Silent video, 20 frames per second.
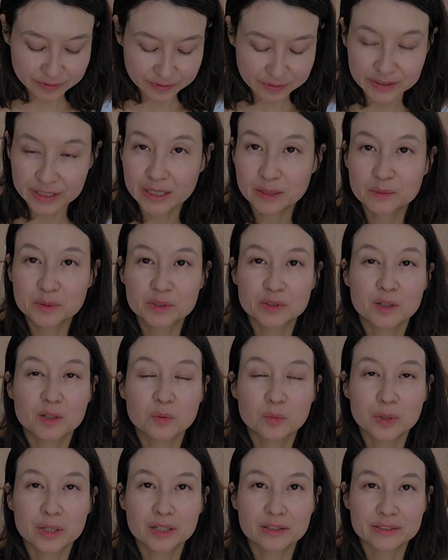That was
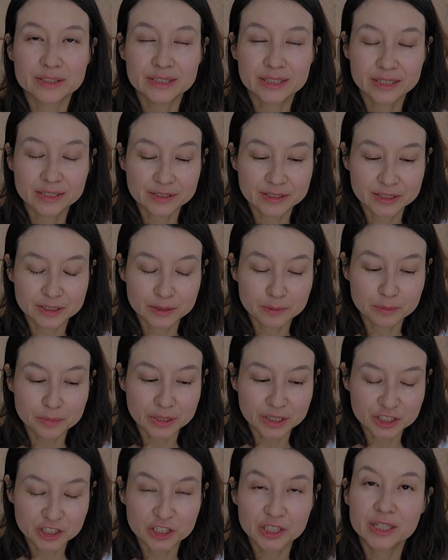all well and dandy,
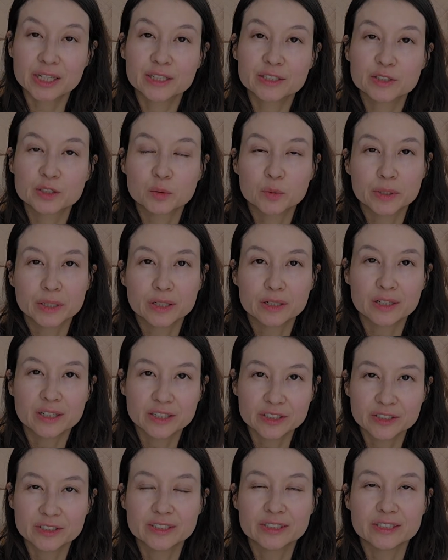but she had to wait
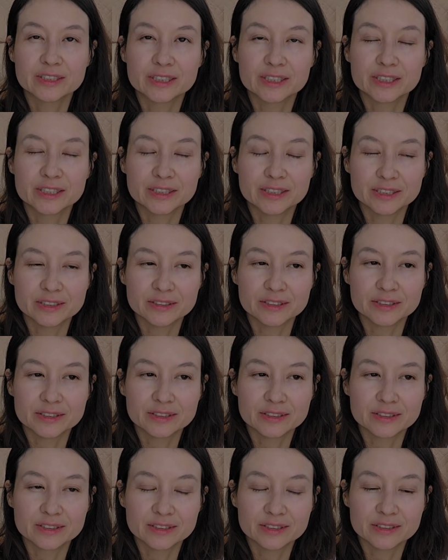180
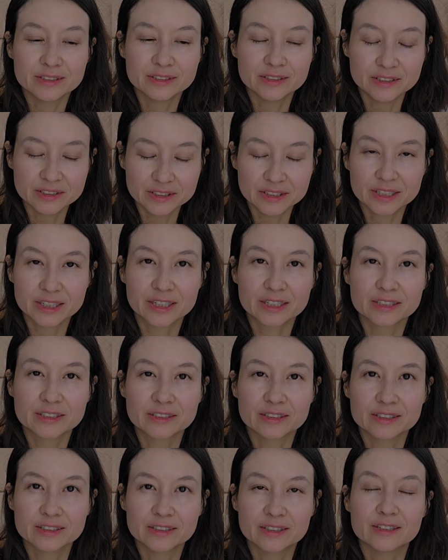days in
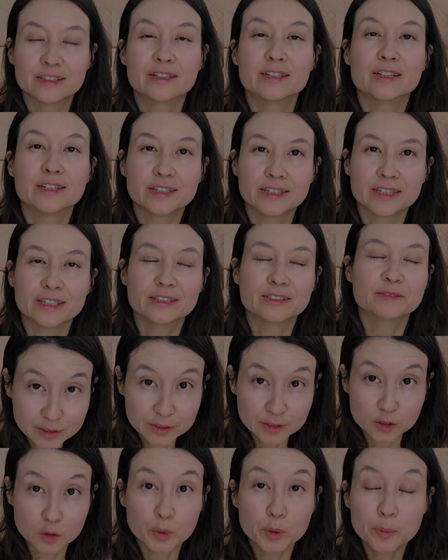Canada again.
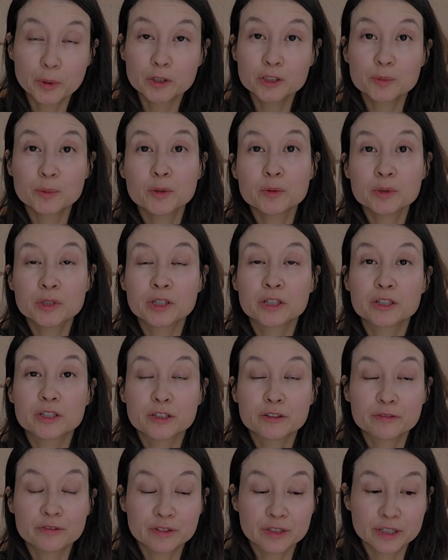So we postponed
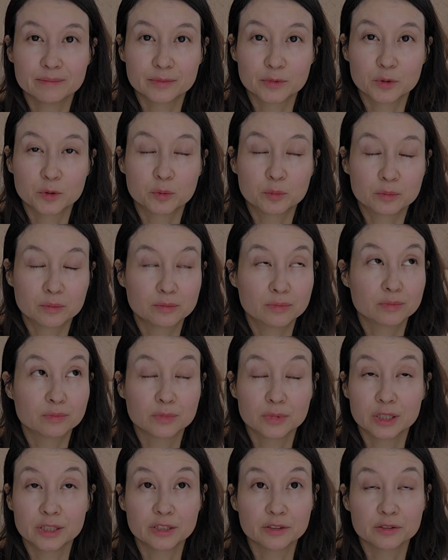her flight
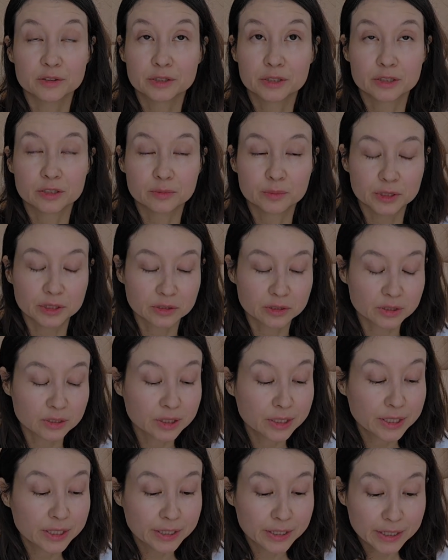another 6 months
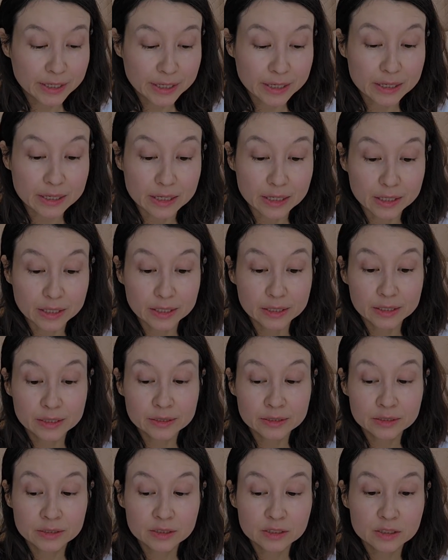
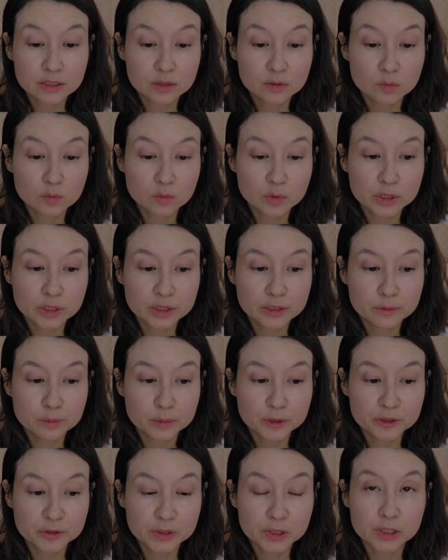and we
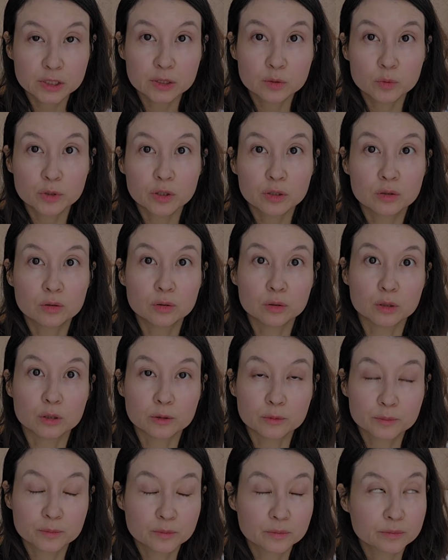proceeded with Kuro.